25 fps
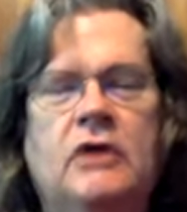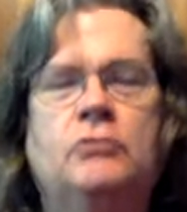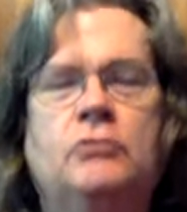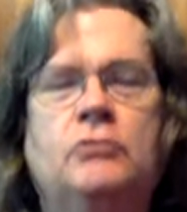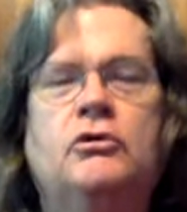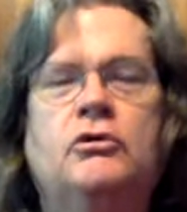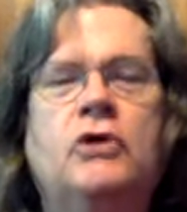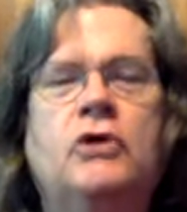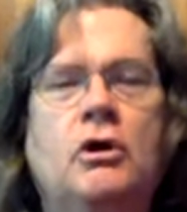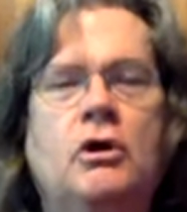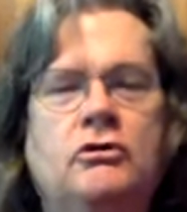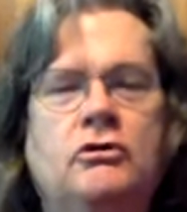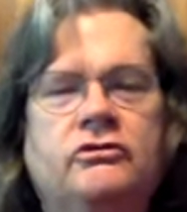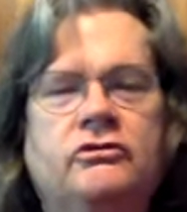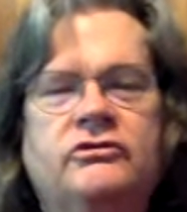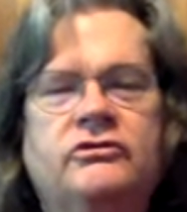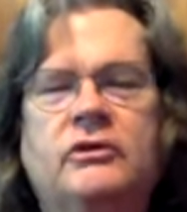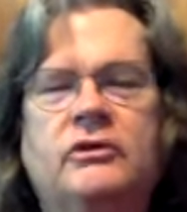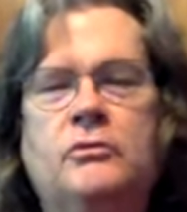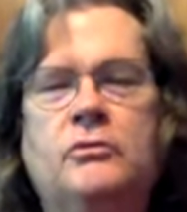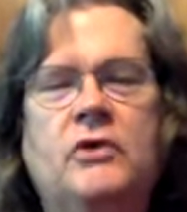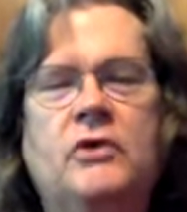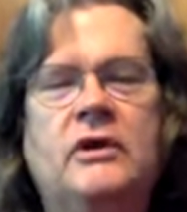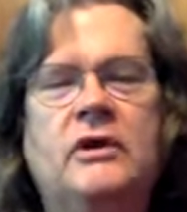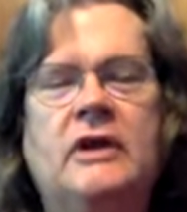go to
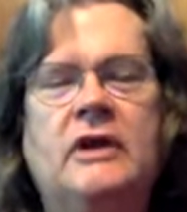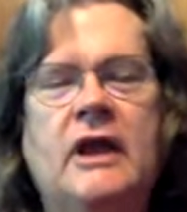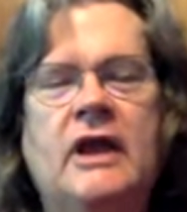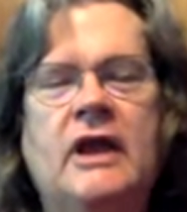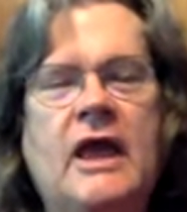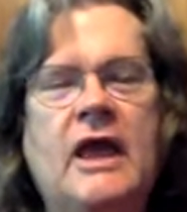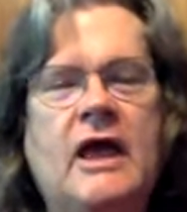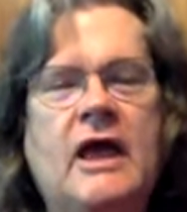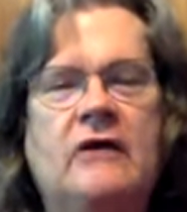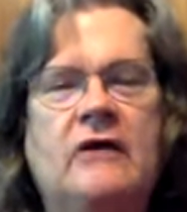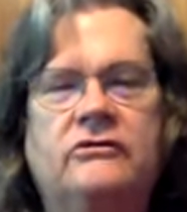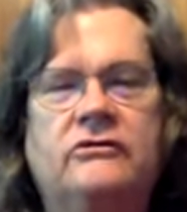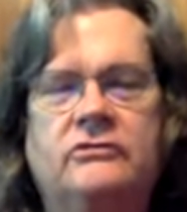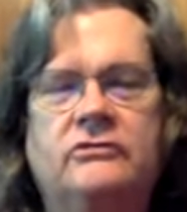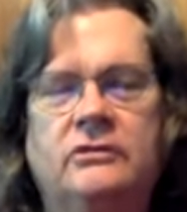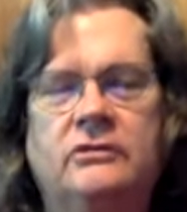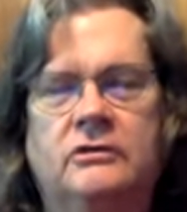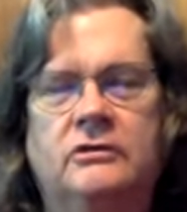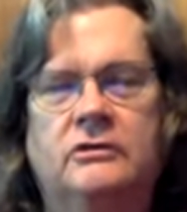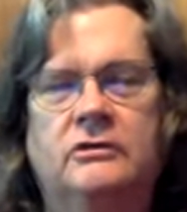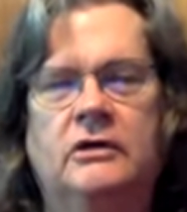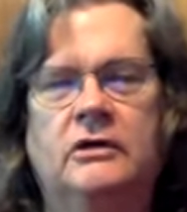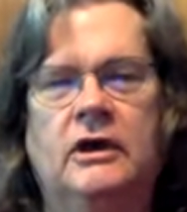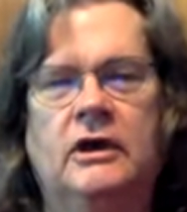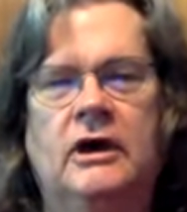someone and ask
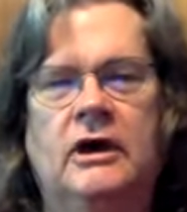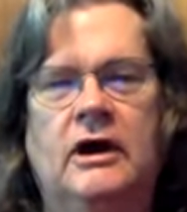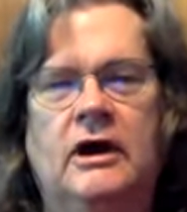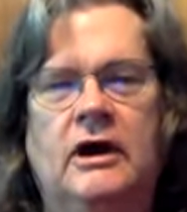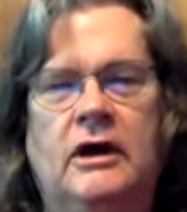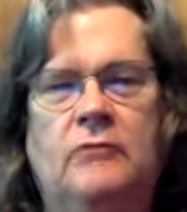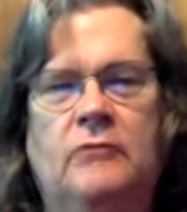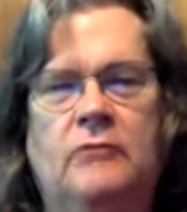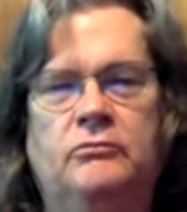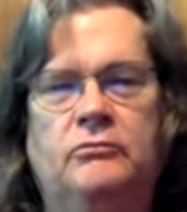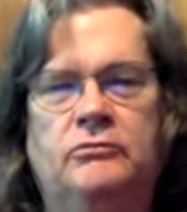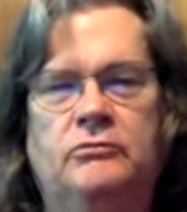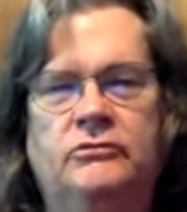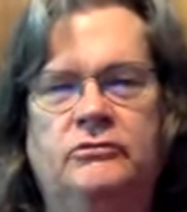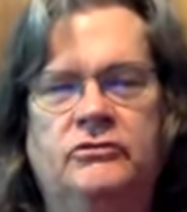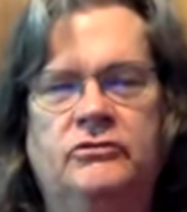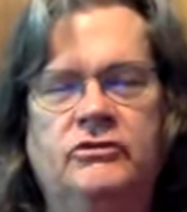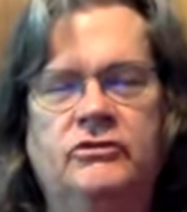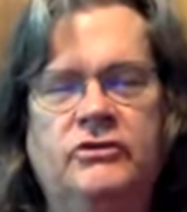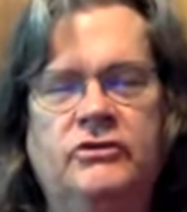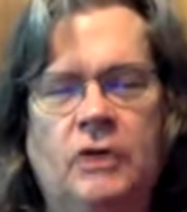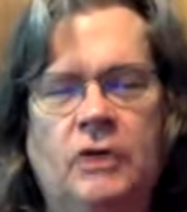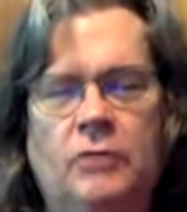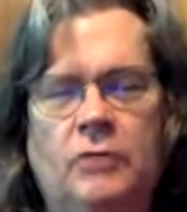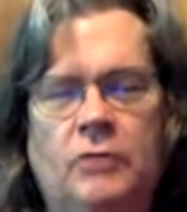um,
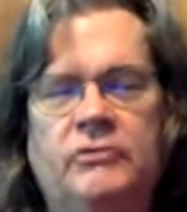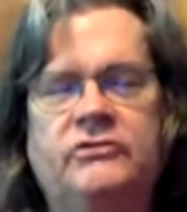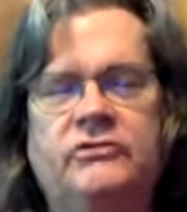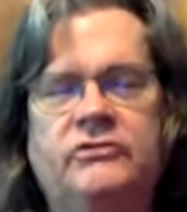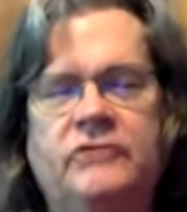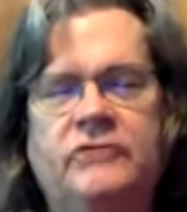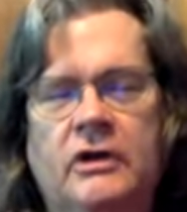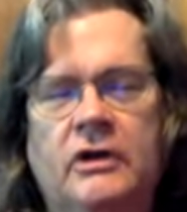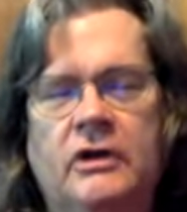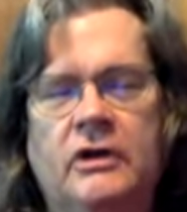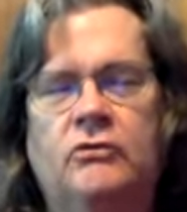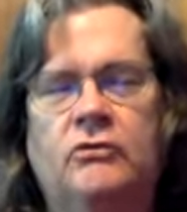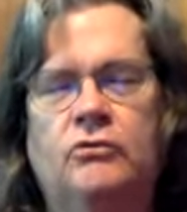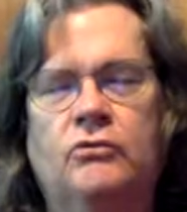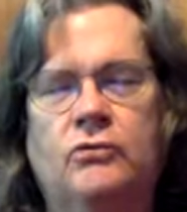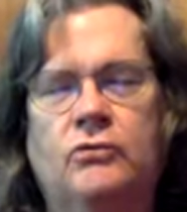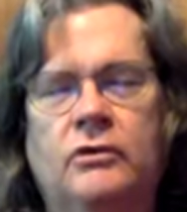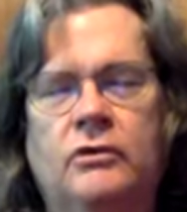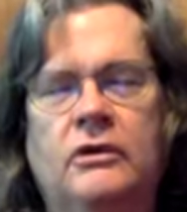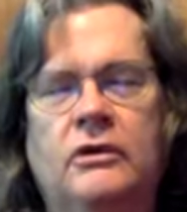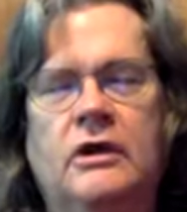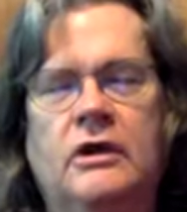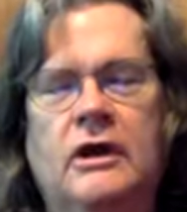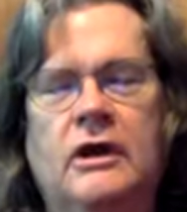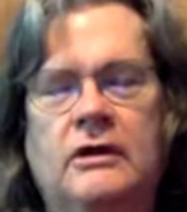don't be scared of the word of
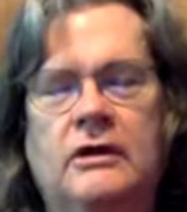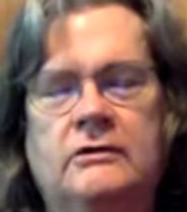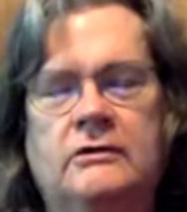god